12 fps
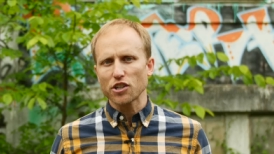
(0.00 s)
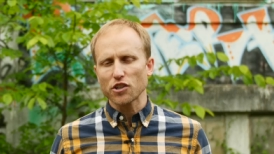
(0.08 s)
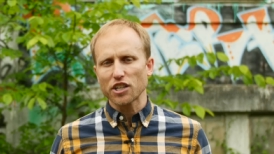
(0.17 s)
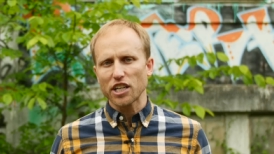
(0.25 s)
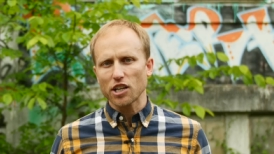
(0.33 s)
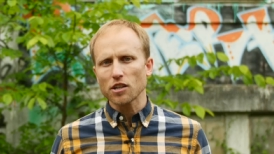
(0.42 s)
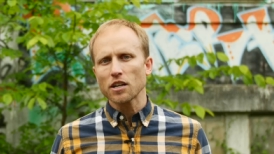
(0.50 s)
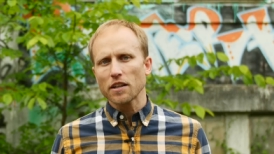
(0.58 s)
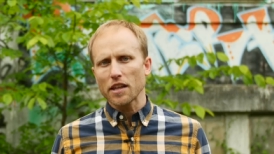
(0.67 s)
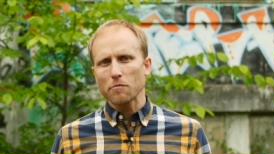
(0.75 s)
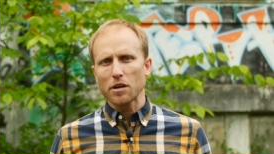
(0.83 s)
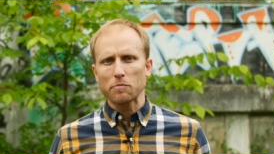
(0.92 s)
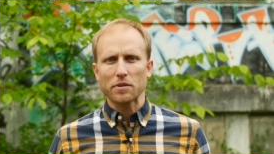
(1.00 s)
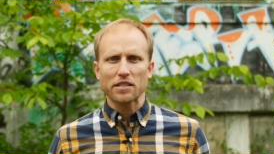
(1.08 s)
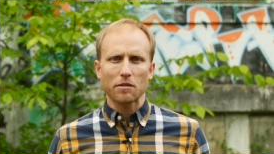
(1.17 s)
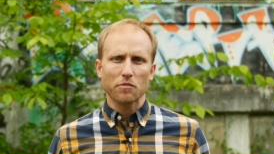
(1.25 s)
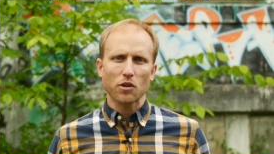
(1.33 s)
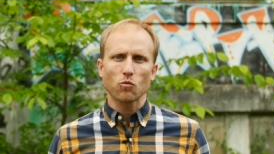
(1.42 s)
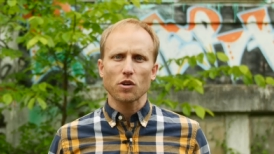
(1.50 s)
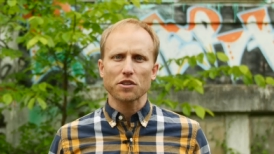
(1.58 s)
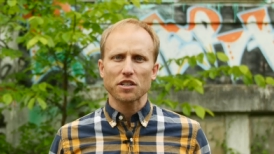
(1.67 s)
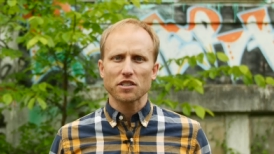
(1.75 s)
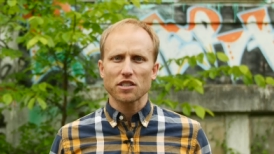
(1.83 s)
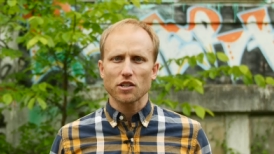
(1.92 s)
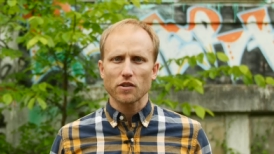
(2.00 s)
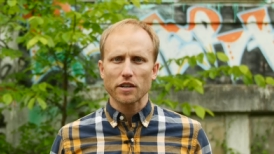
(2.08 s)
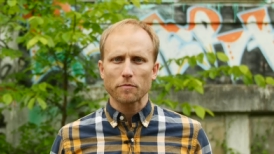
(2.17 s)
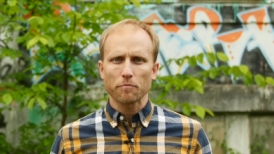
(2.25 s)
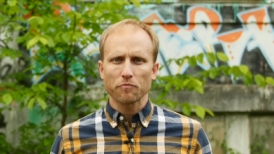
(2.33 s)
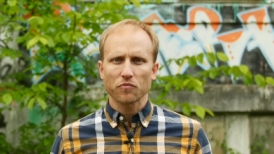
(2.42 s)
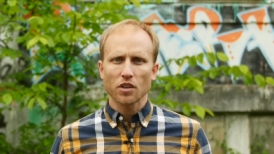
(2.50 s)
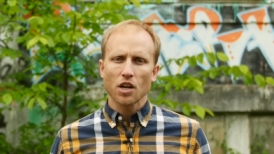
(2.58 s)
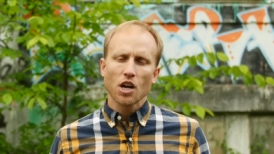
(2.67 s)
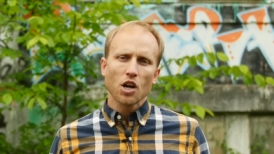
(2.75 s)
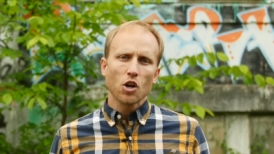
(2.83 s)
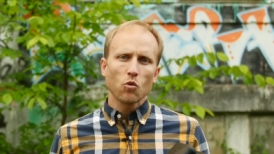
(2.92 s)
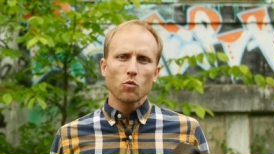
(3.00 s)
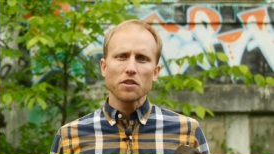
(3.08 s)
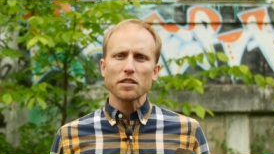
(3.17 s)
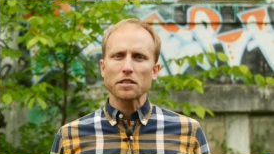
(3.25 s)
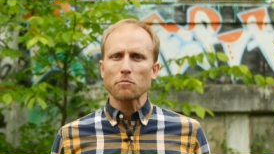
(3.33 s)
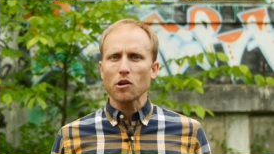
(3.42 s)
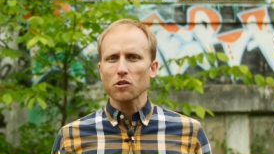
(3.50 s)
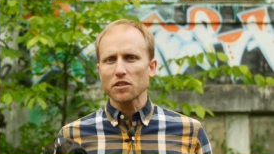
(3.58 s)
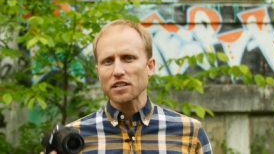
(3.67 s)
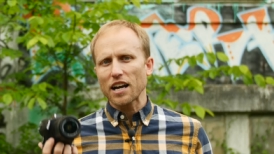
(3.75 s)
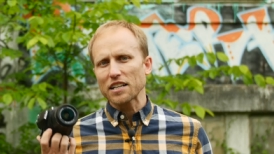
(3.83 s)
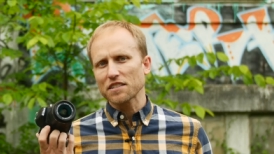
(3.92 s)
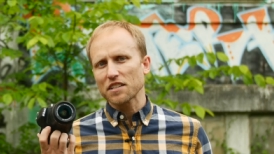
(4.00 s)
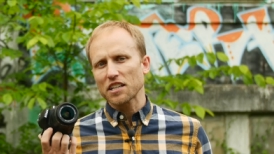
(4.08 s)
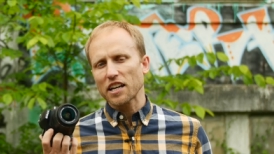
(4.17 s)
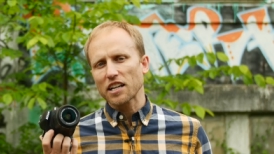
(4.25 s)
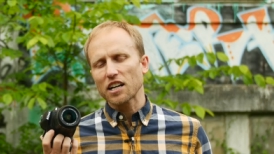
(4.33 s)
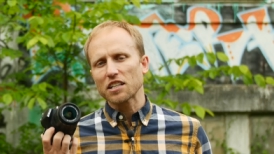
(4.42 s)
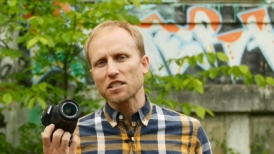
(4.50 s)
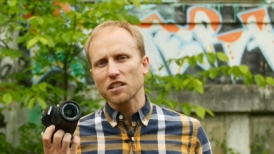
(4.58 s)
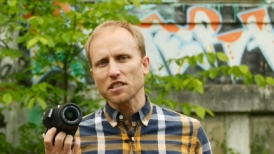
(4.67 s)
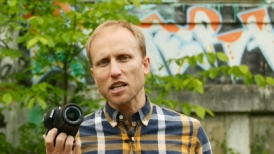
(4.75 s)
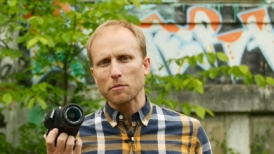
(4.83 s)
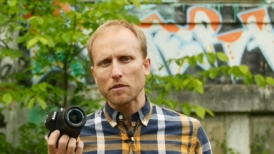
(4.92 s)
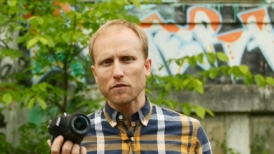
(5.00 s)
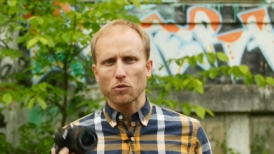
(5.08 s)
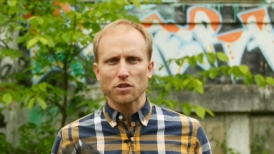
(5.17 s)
your gear, that might be something worth considering. With the smaller size of the Nikon does come a few